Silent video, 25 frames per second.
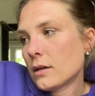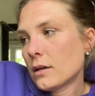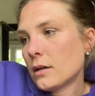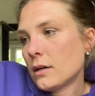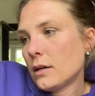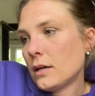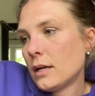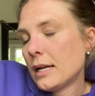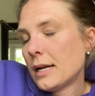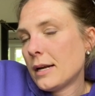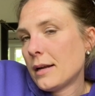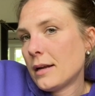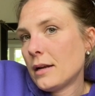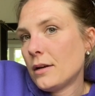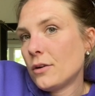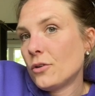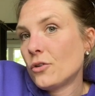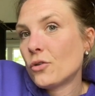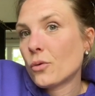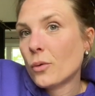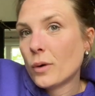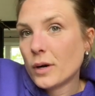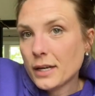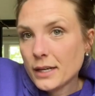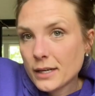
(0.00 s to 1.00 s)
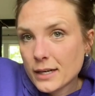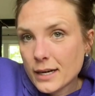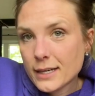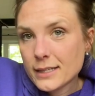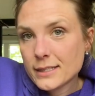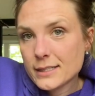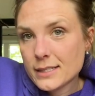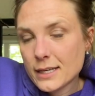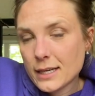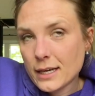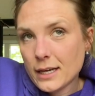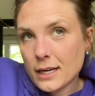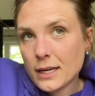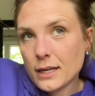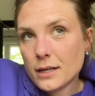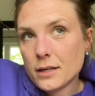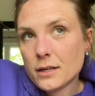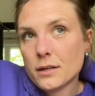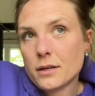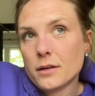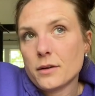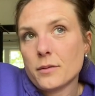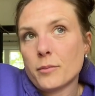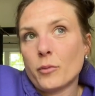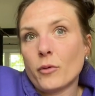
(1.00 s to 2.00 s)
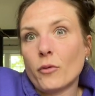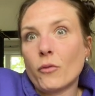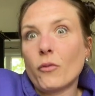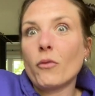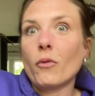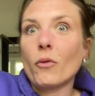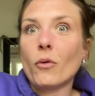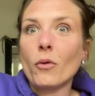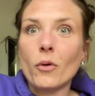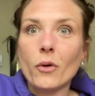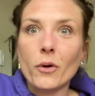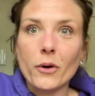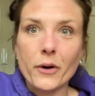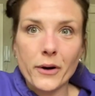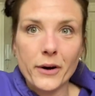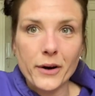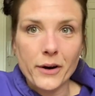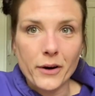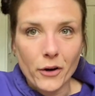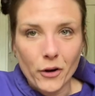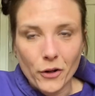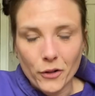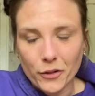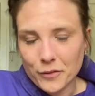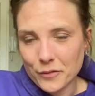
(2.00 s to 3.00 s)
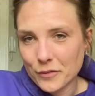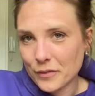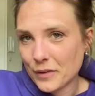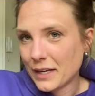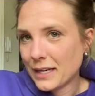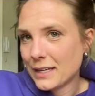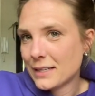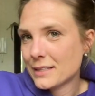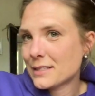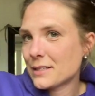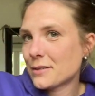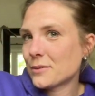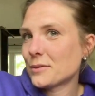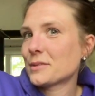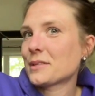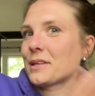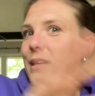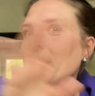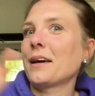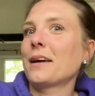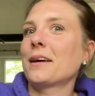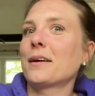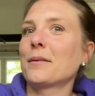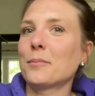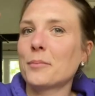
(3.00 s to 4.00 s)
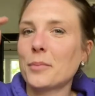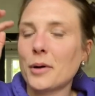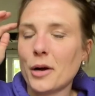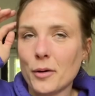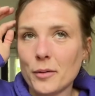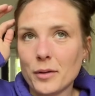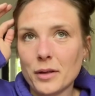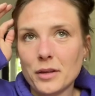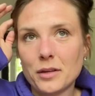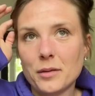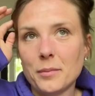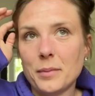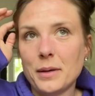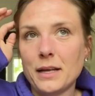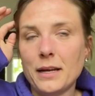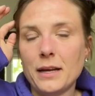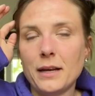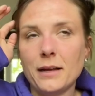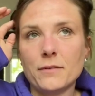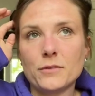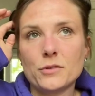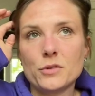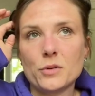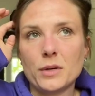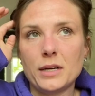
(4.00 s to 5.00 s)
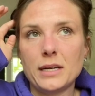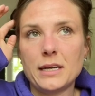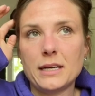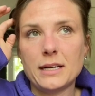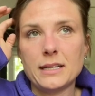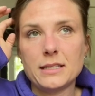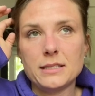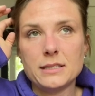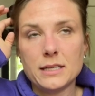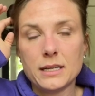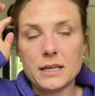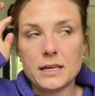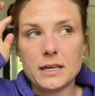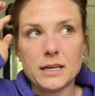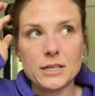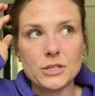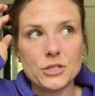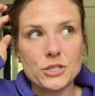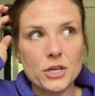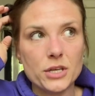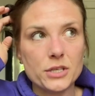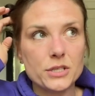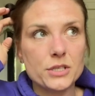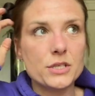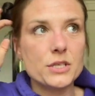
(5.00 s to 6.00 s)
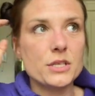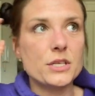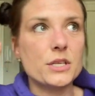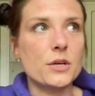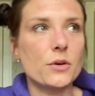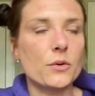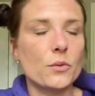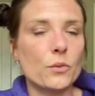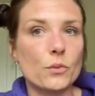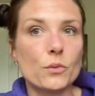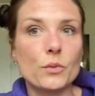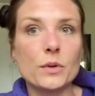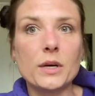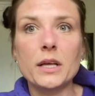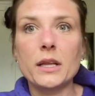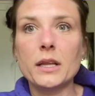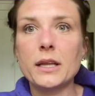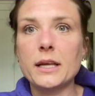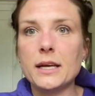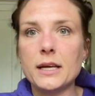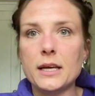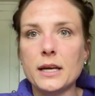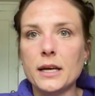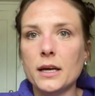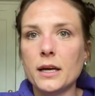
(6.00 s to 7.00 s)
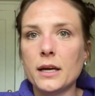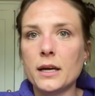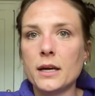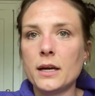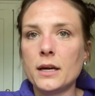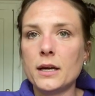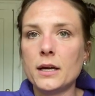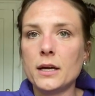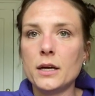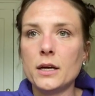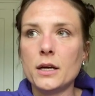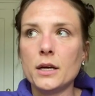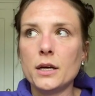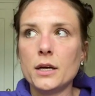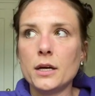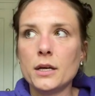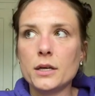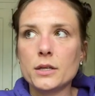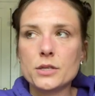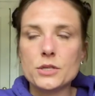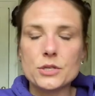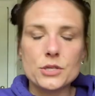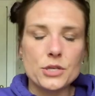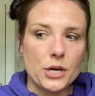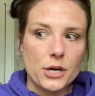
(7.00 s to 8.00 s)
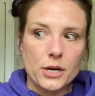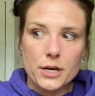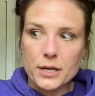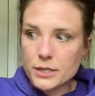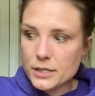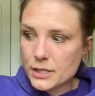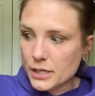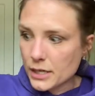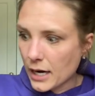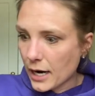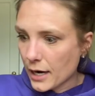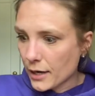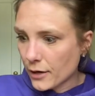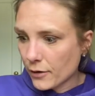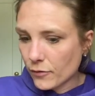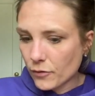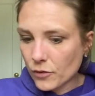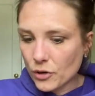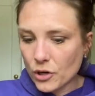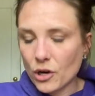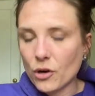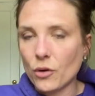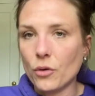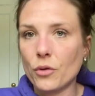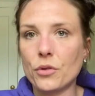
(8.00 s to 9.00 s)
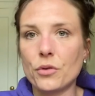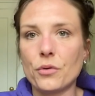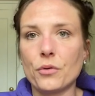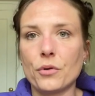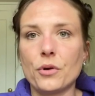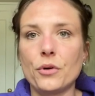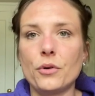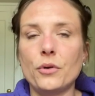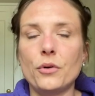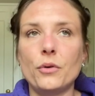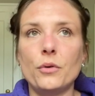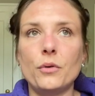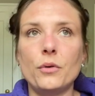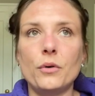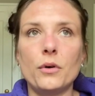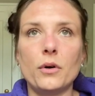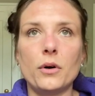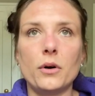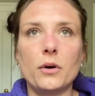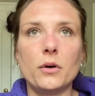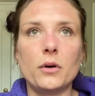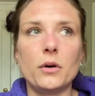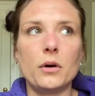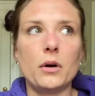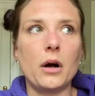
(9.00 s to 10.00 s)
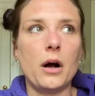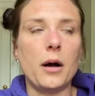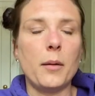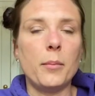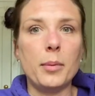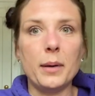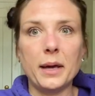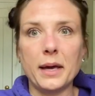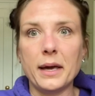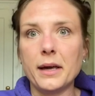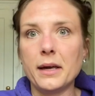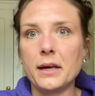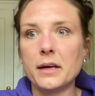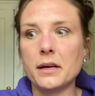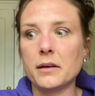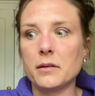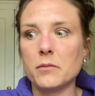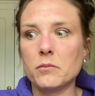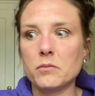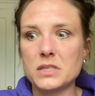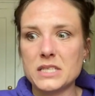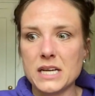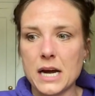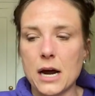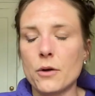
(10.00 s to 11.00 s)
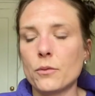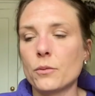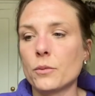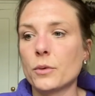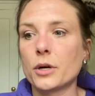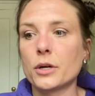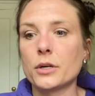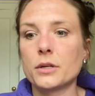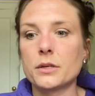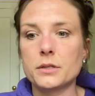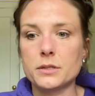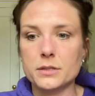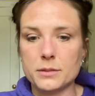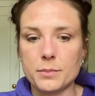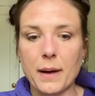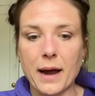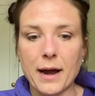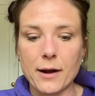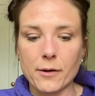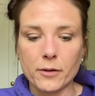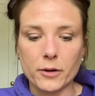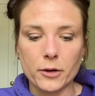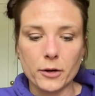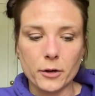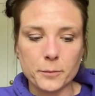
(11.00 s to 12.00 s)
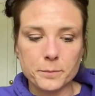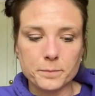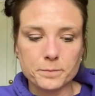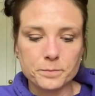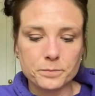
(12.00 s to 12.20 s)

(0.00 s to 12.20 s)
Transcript: in 2019, before all of this, it was like probably at the beginning of 2019, I just really started to kind of go through a big downward spiral.